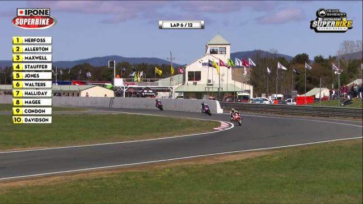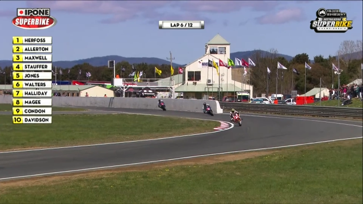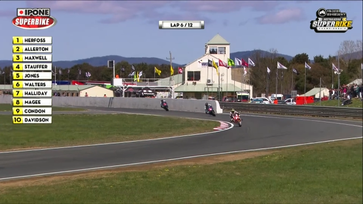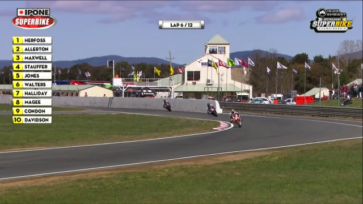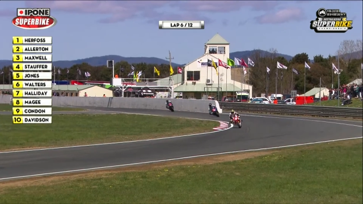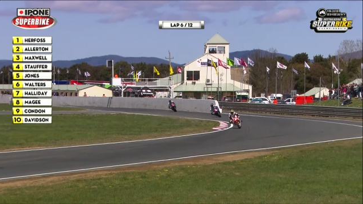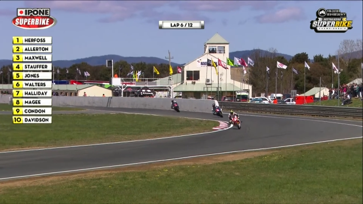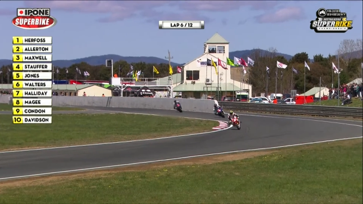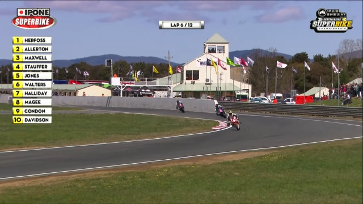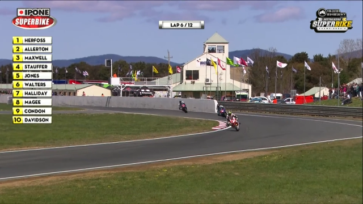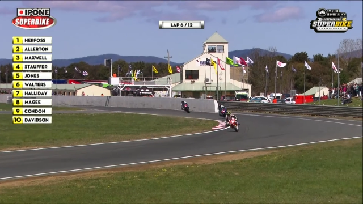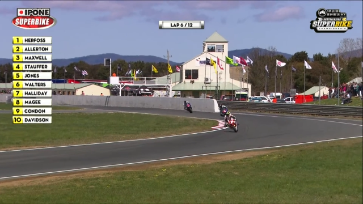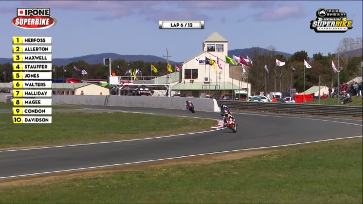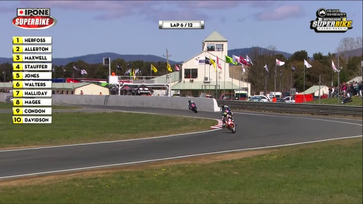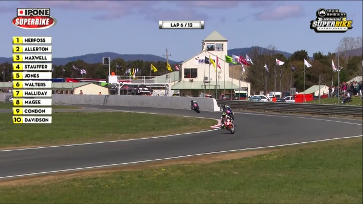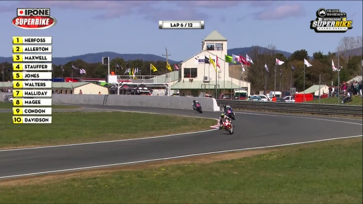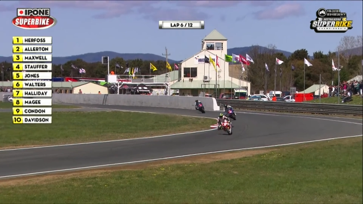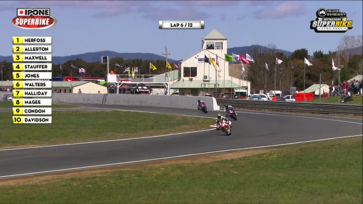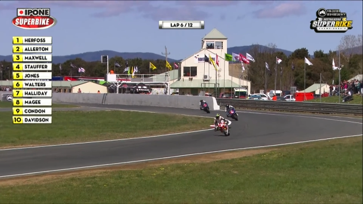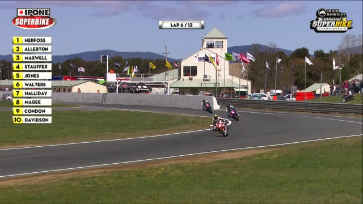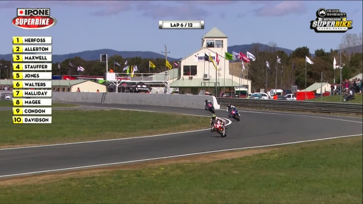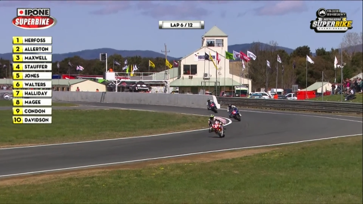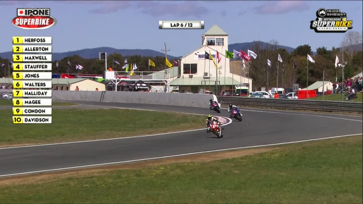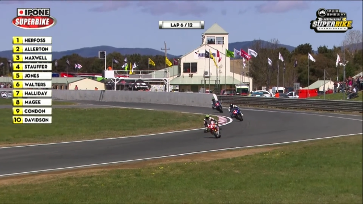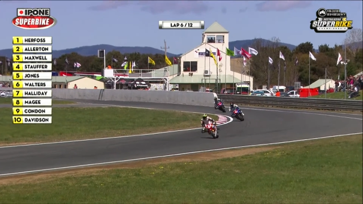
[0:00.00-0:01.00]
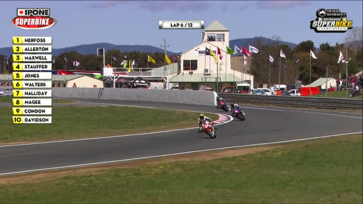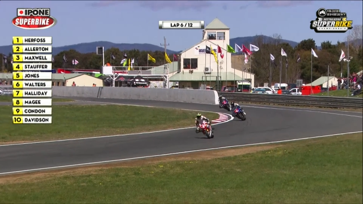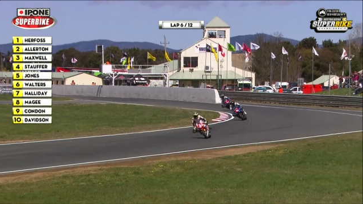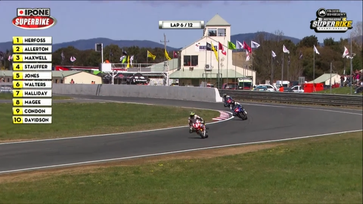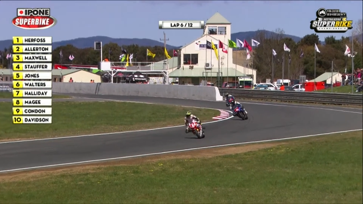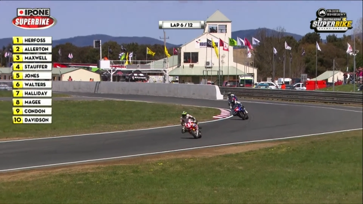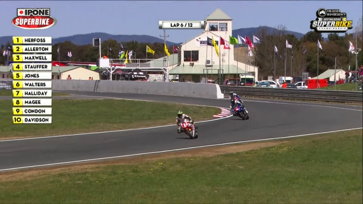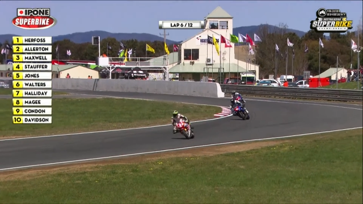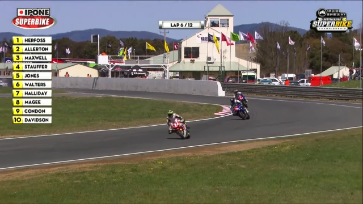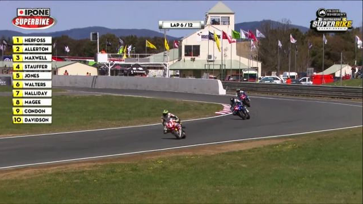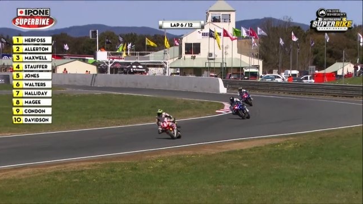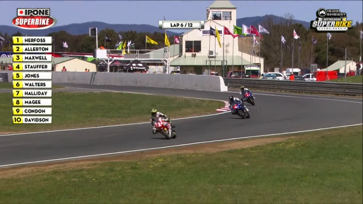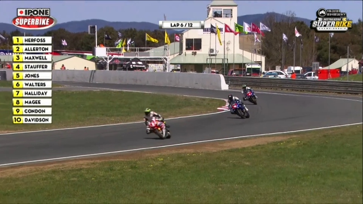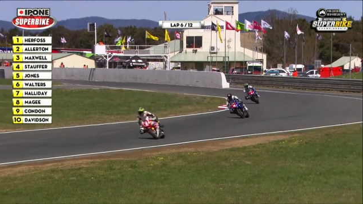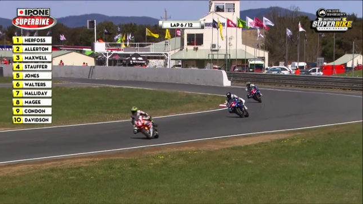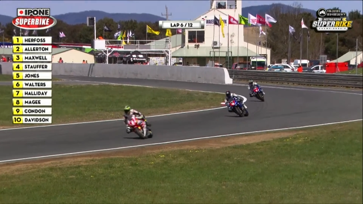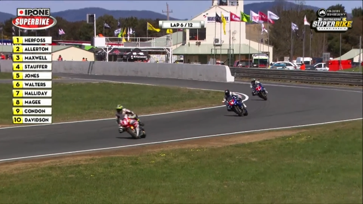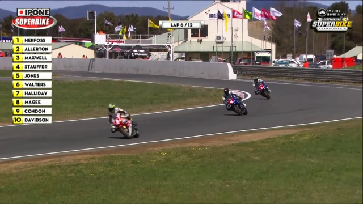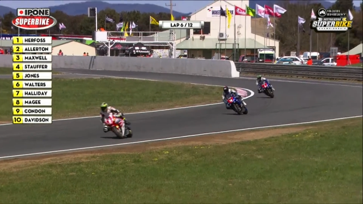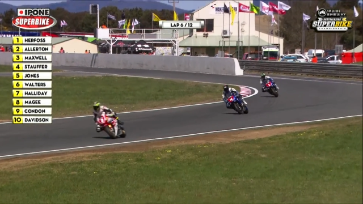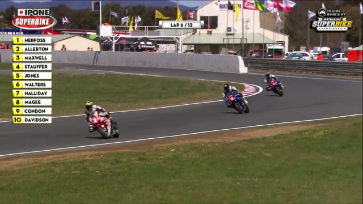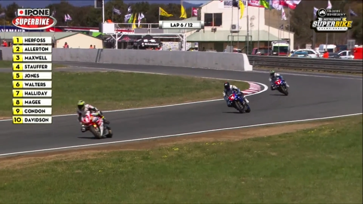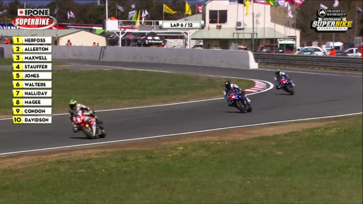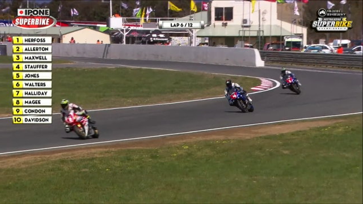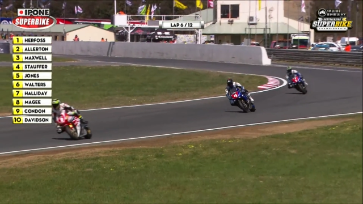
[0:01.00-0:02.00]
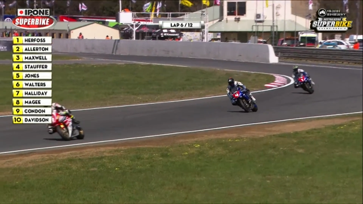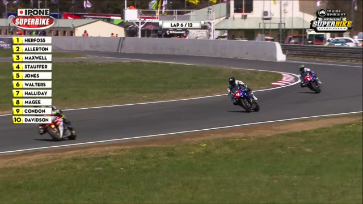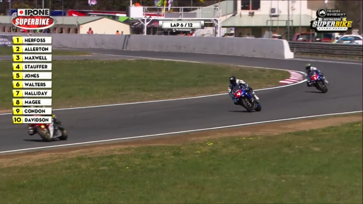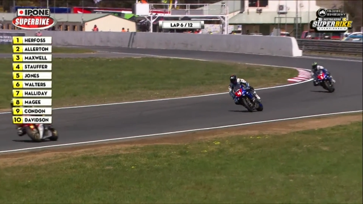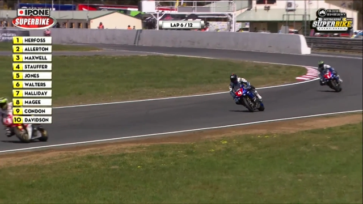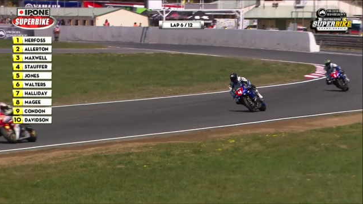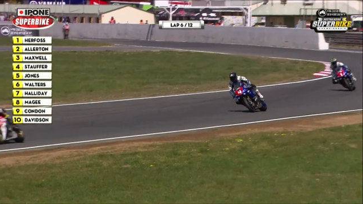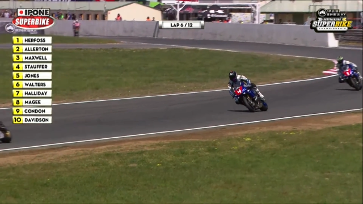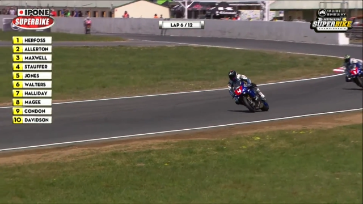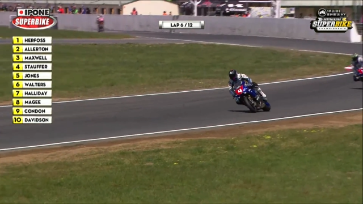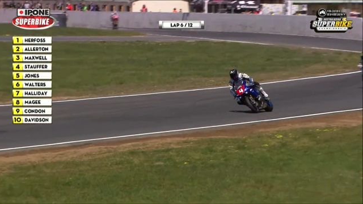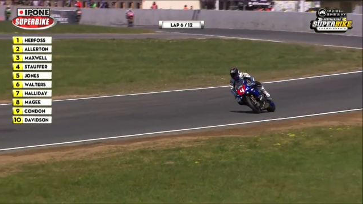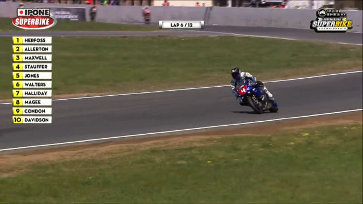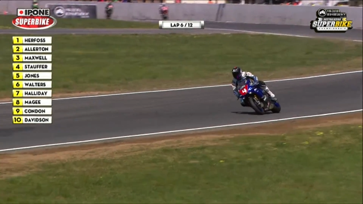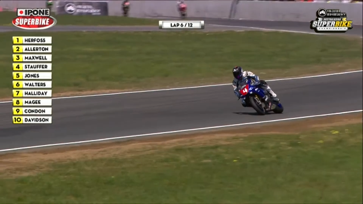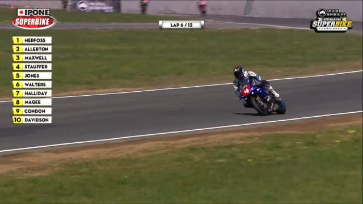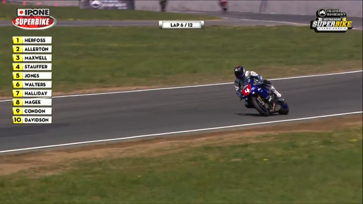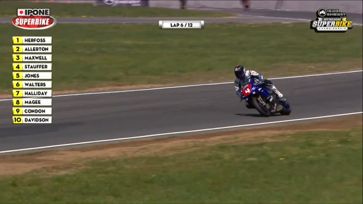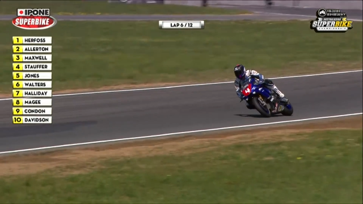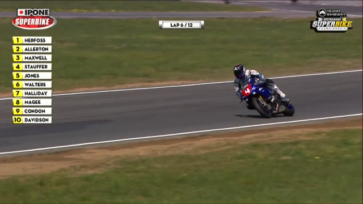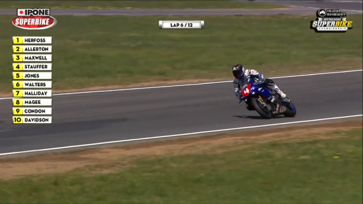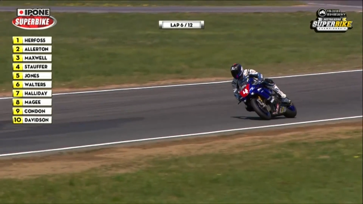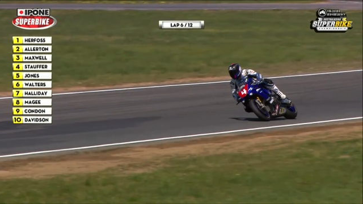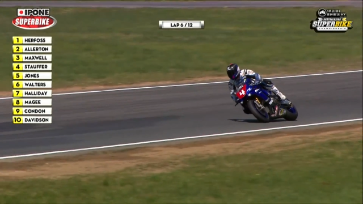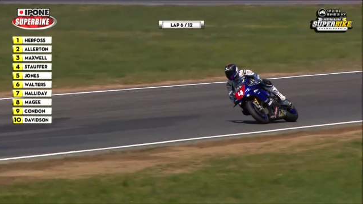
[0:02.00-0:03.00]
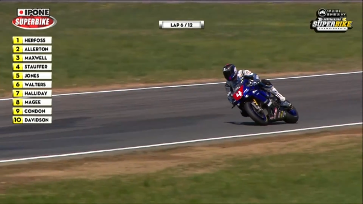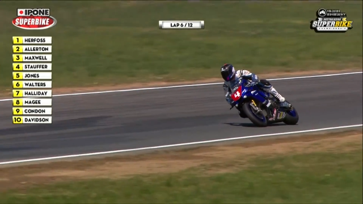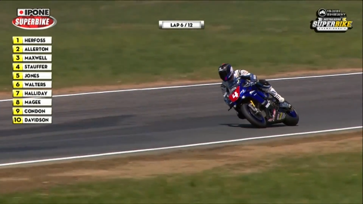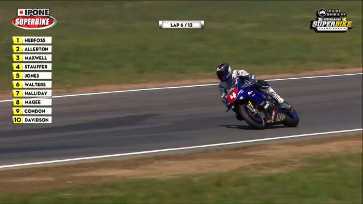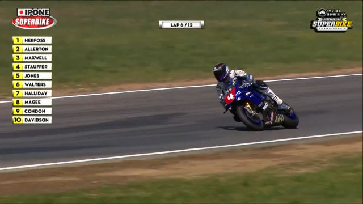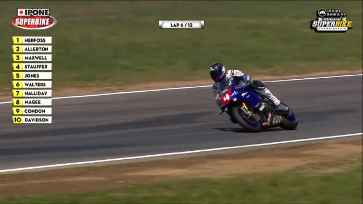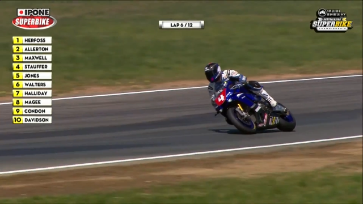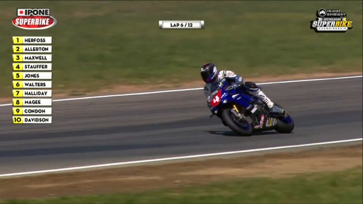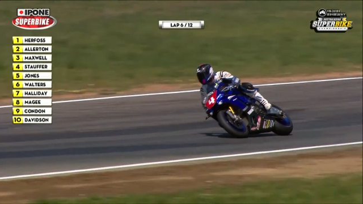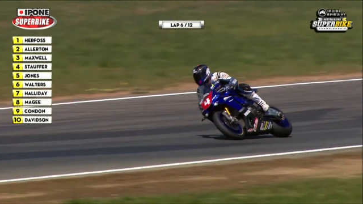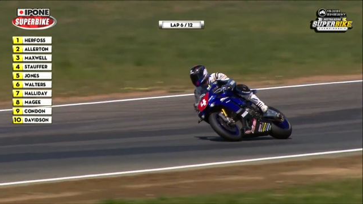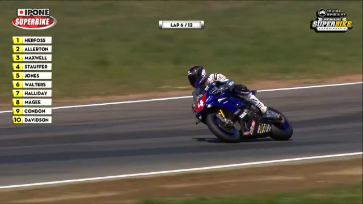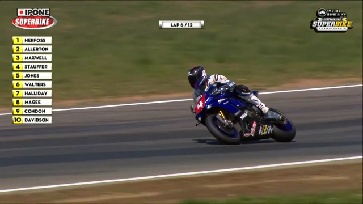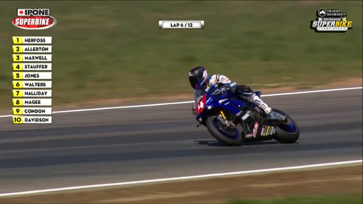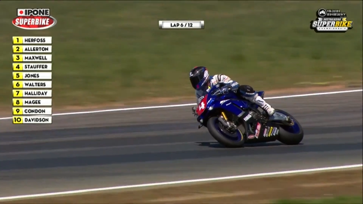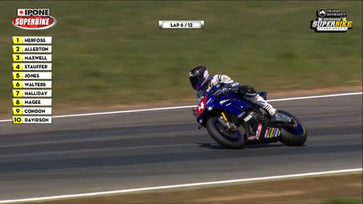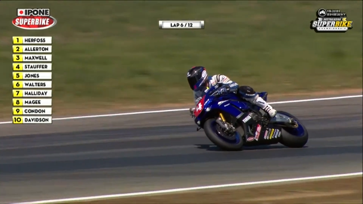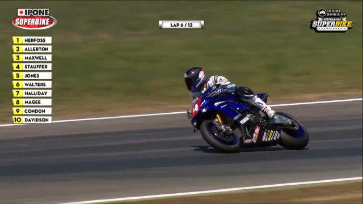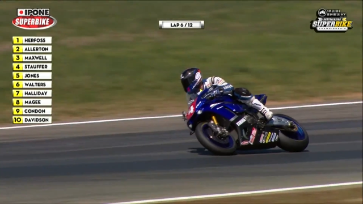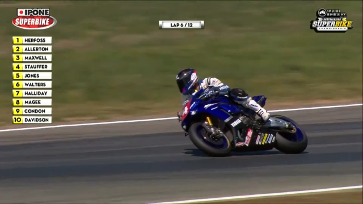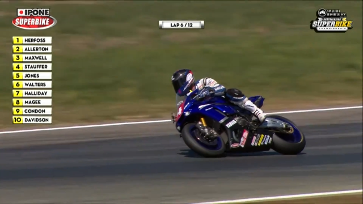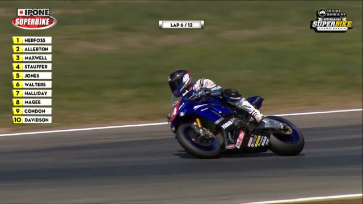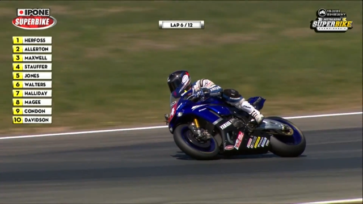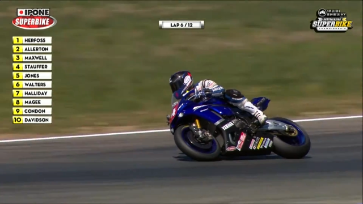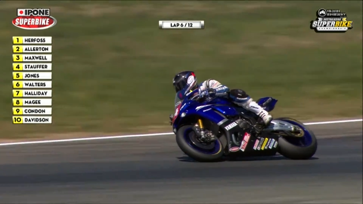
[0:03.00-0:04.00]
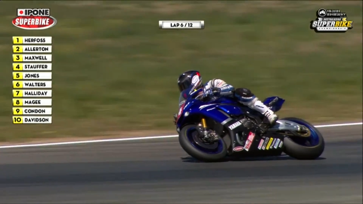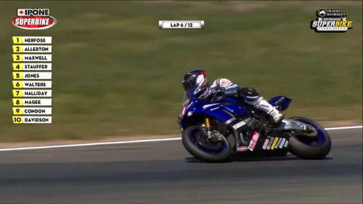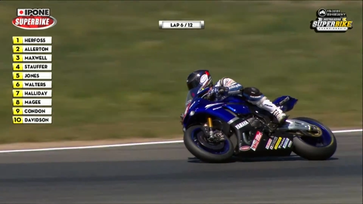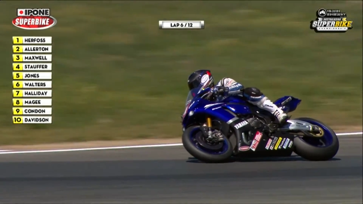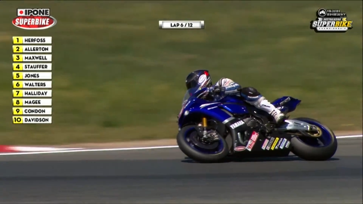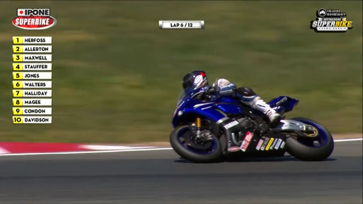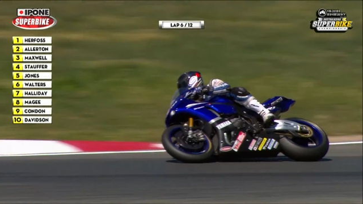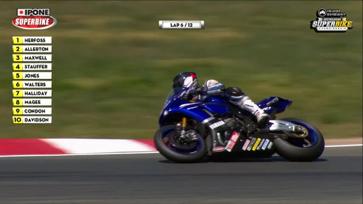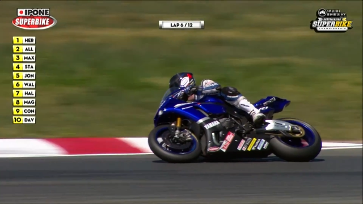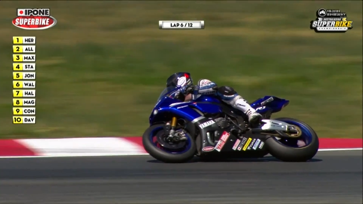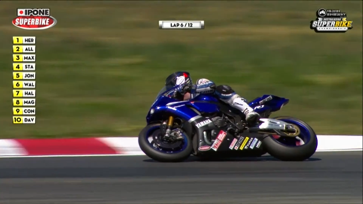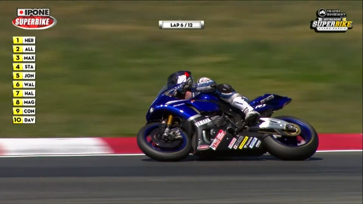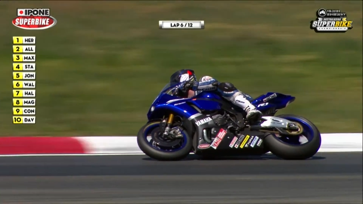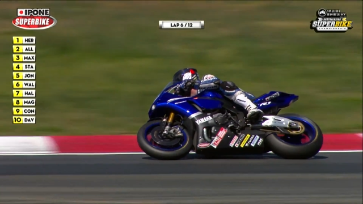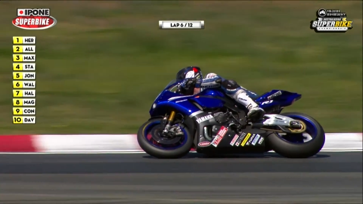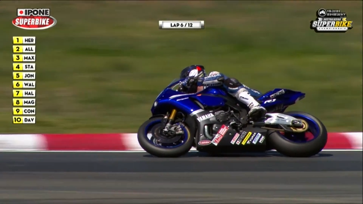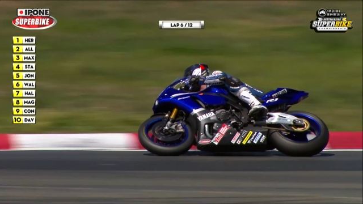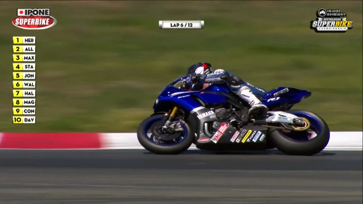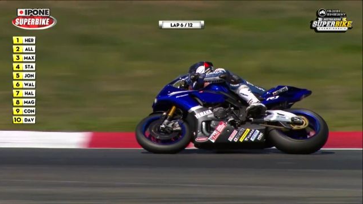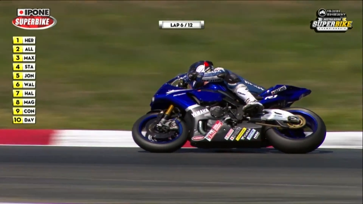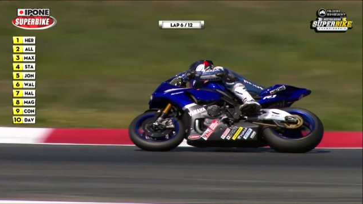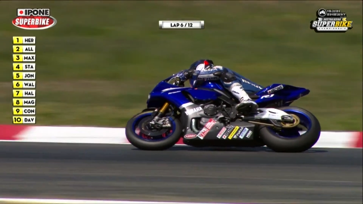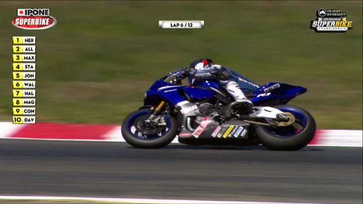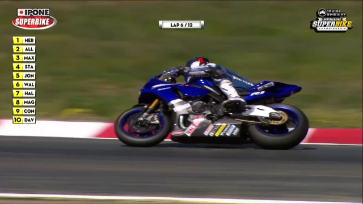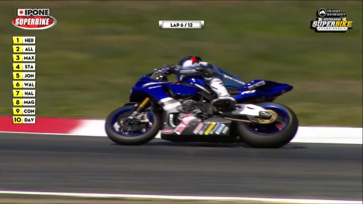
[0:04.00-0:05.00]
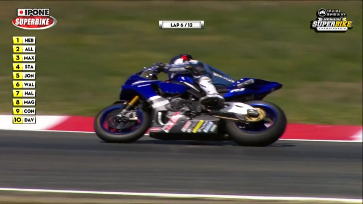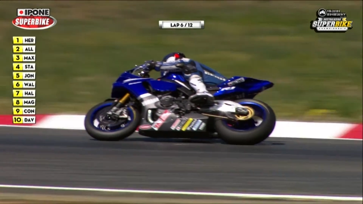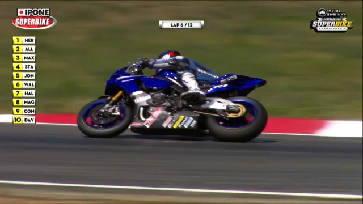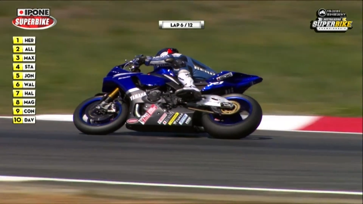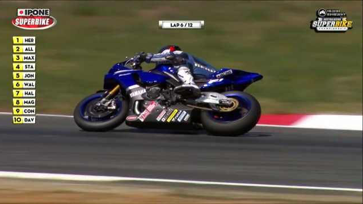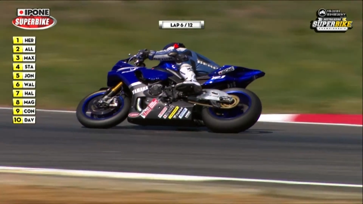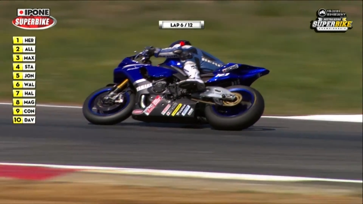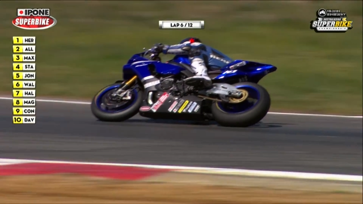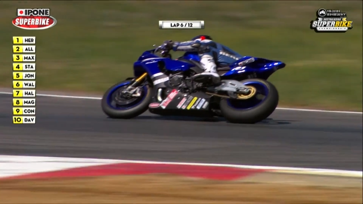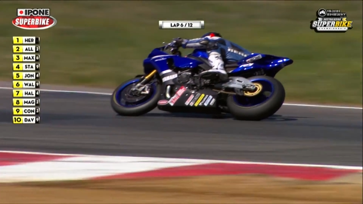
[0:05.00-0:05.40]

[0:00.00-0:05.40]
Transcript: Nobody's mouth can be seen.